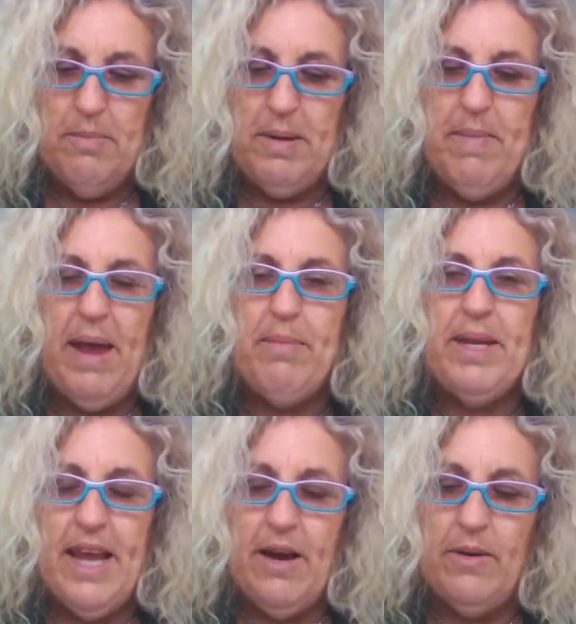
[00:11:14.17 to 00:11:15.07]
But
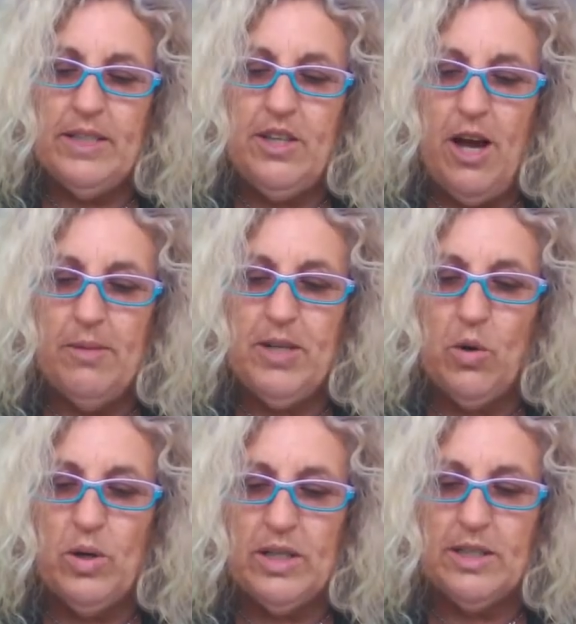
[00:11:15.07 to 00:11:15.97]
maybe now it's time
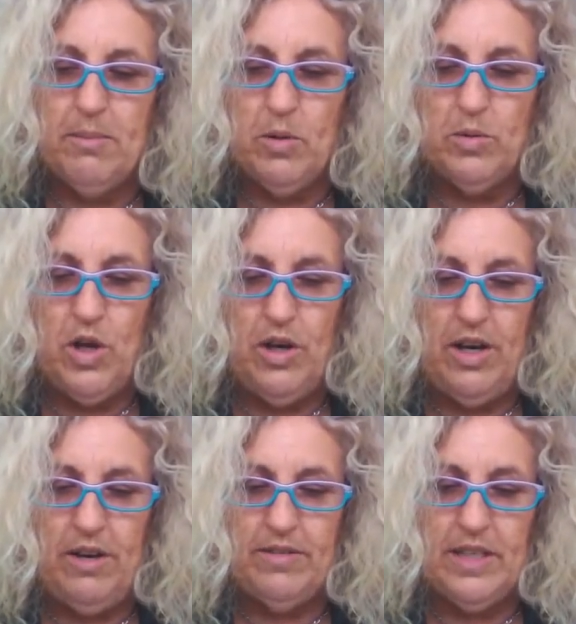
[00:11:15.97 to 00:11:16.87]
to look at some
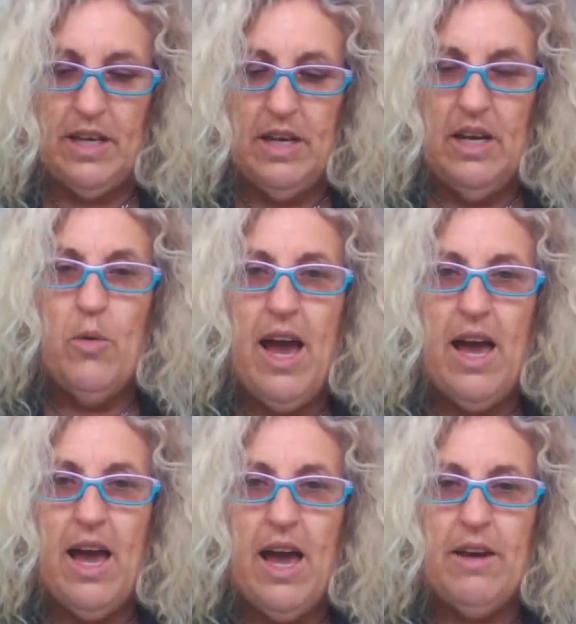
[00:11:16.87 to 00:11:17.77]
alternatives.
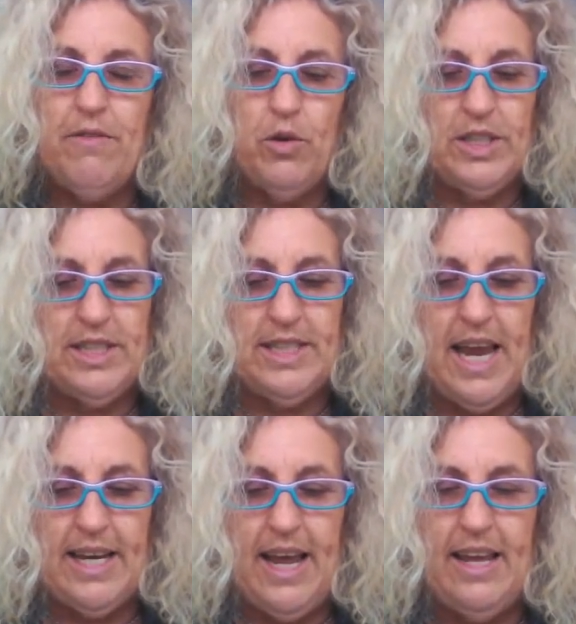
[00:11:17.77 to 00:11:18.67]
We can't afford to
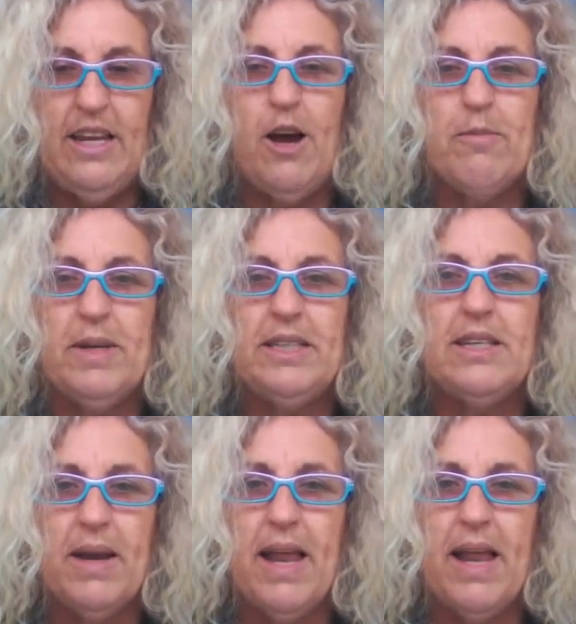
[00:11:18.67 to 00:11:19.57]
stagnate. I'm
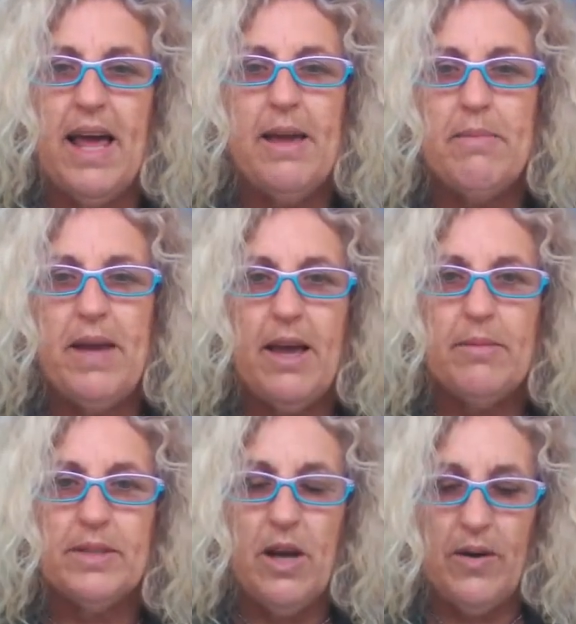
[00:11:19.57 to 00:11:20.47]
listening to blame
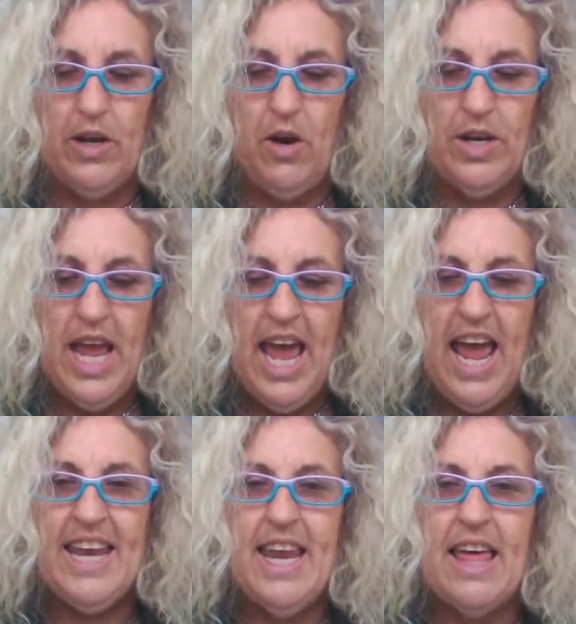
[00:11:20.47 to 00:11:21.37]
games going on
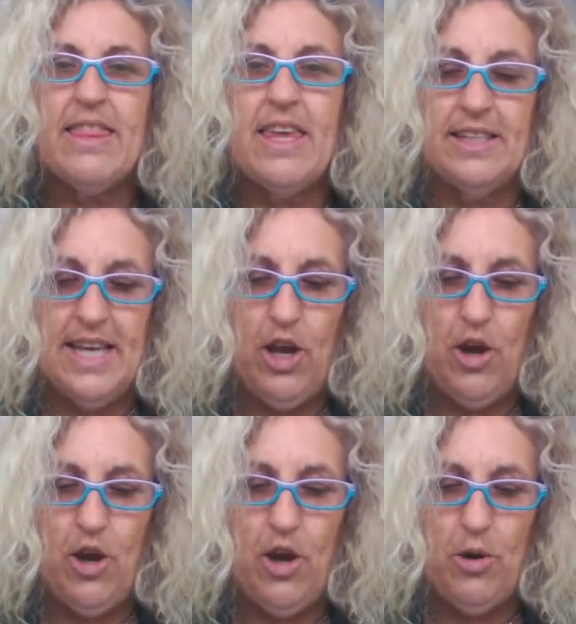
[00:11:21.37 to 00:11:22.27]
and nothing is
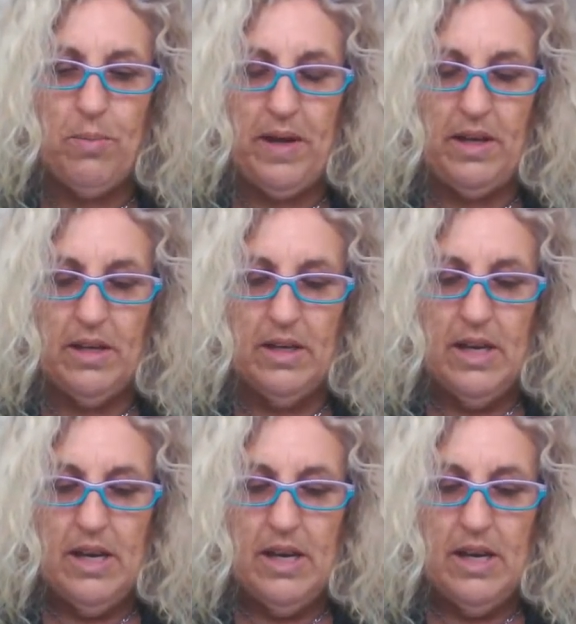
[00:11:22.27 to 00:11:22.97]
actually helping.